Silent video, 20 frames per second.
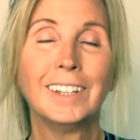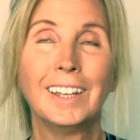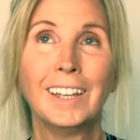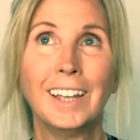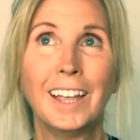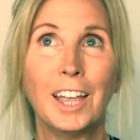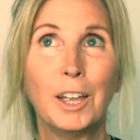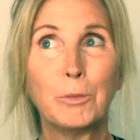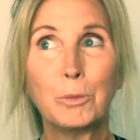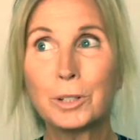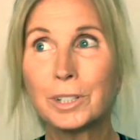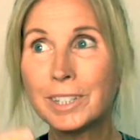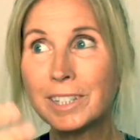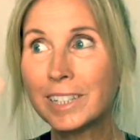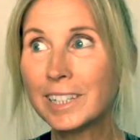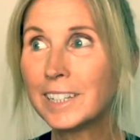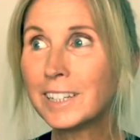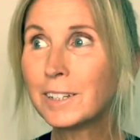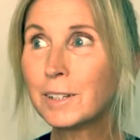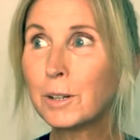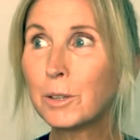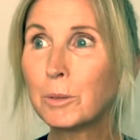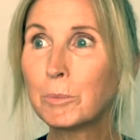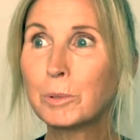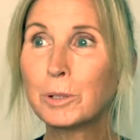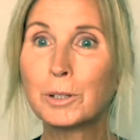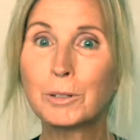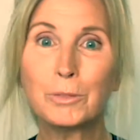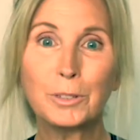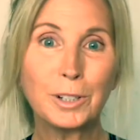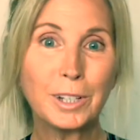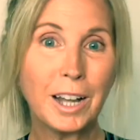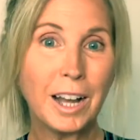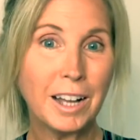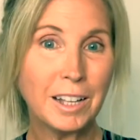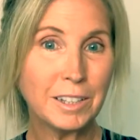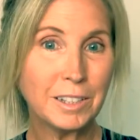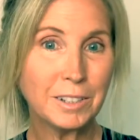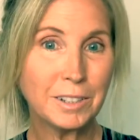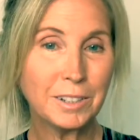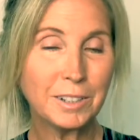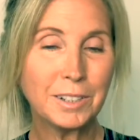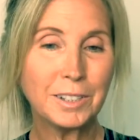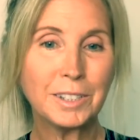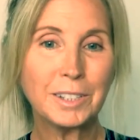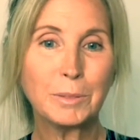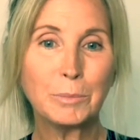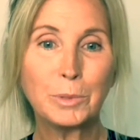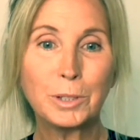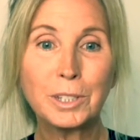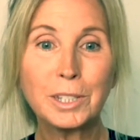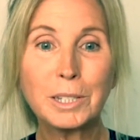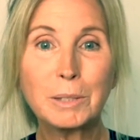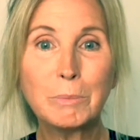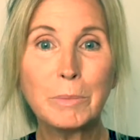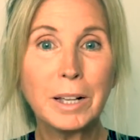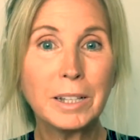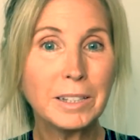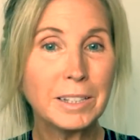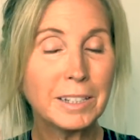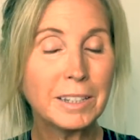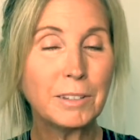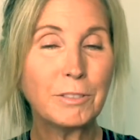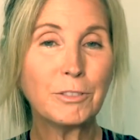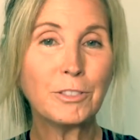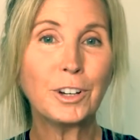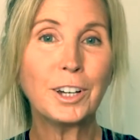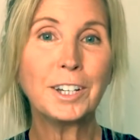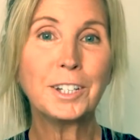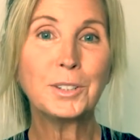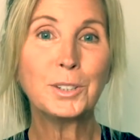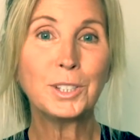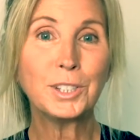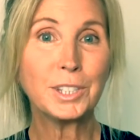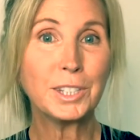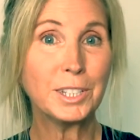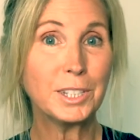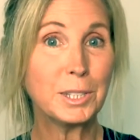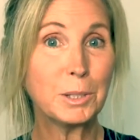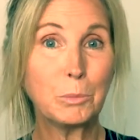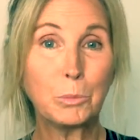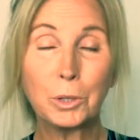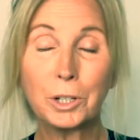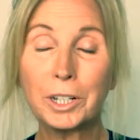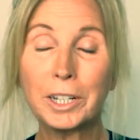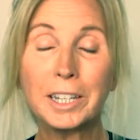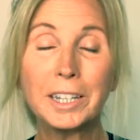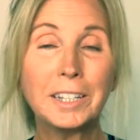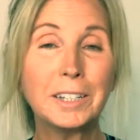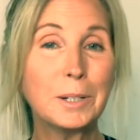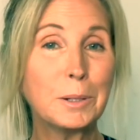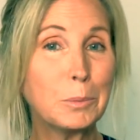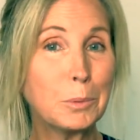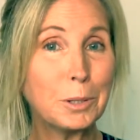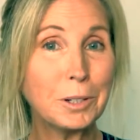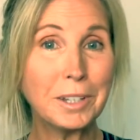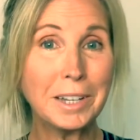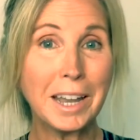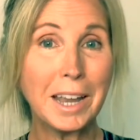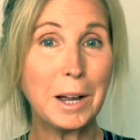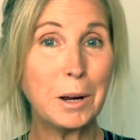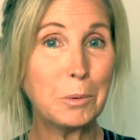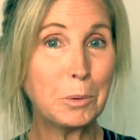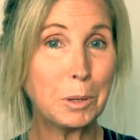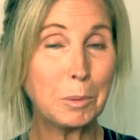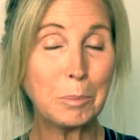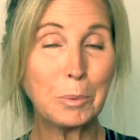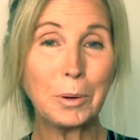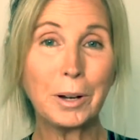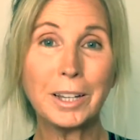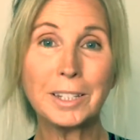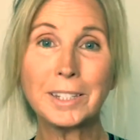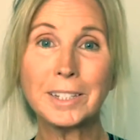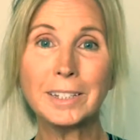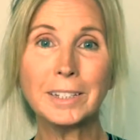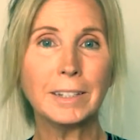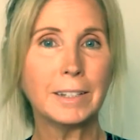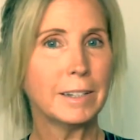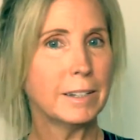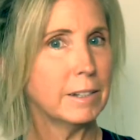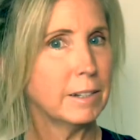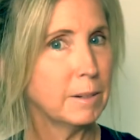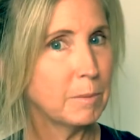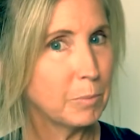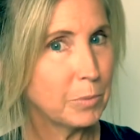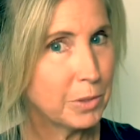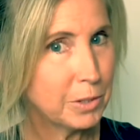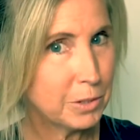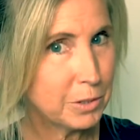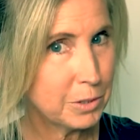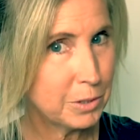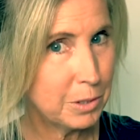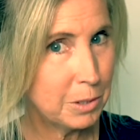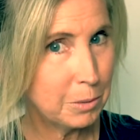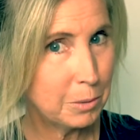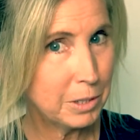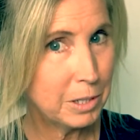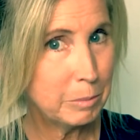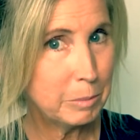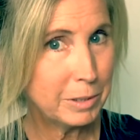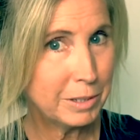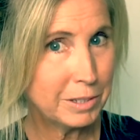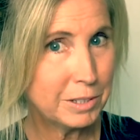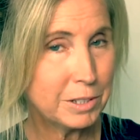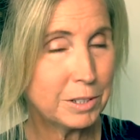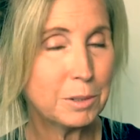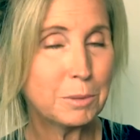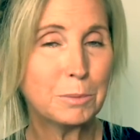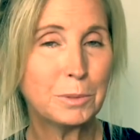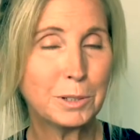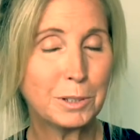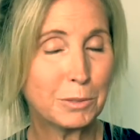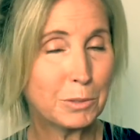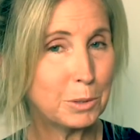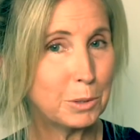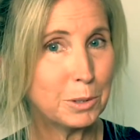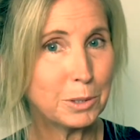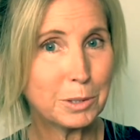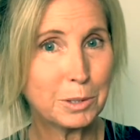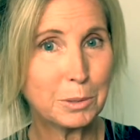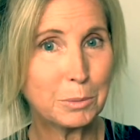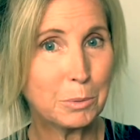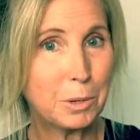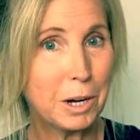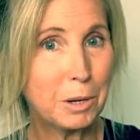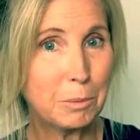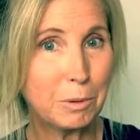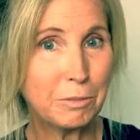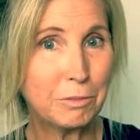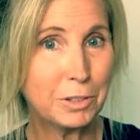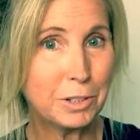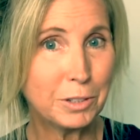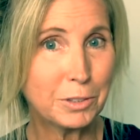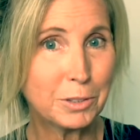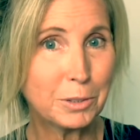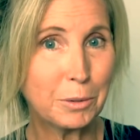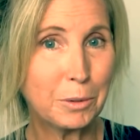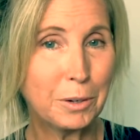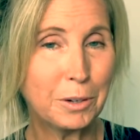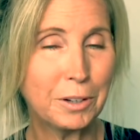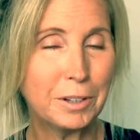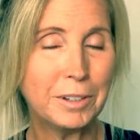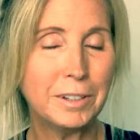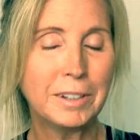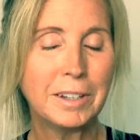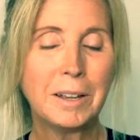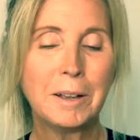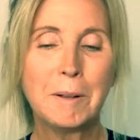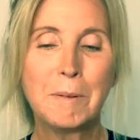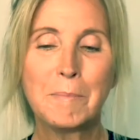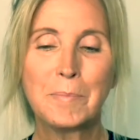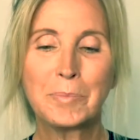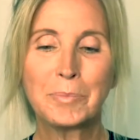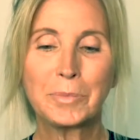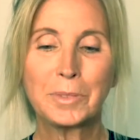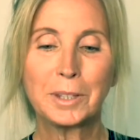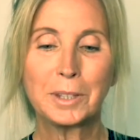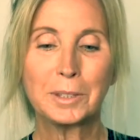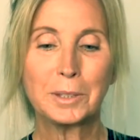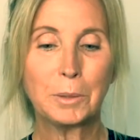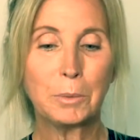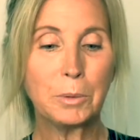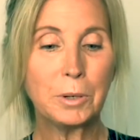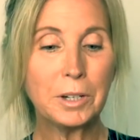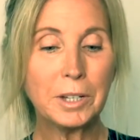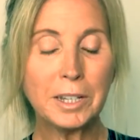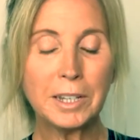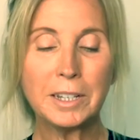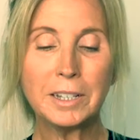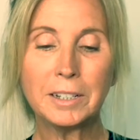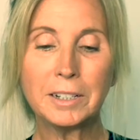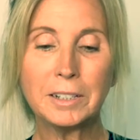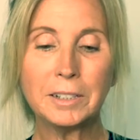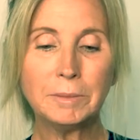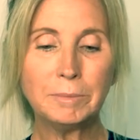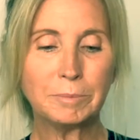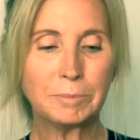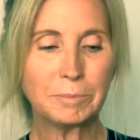we're seeing all the beautiful colors and we're smelling the fragrances and we're here, we're present. There's no image, which of course is why we feel so good. So we're here,